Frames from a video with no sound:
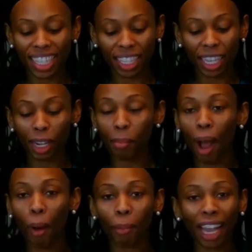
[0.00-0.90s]
and get them
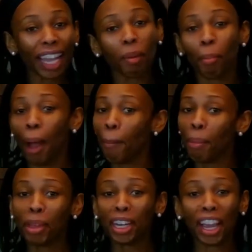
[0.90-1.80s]
all made and pop
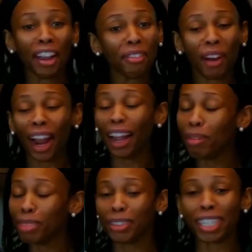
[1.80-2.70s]
them in the air fryer.
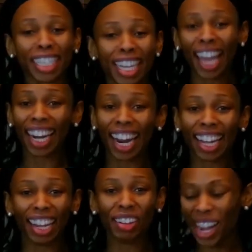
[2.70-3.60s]
I'm so excited. I
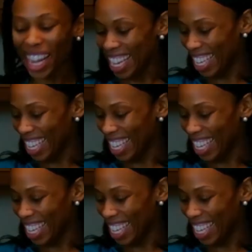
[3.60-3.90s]
can't wait.